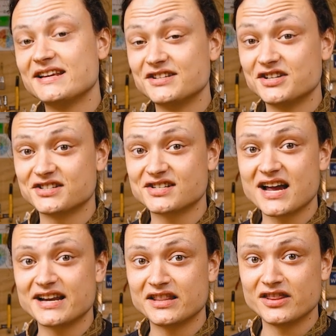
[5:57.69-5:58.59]
into
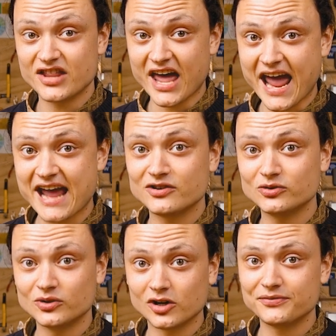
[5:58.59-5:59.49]
deciding the
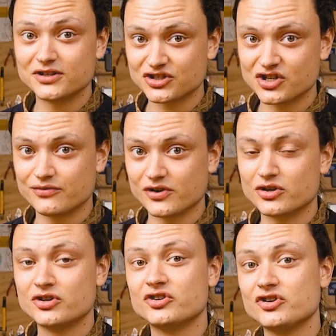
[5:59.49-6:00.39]
angle of the servo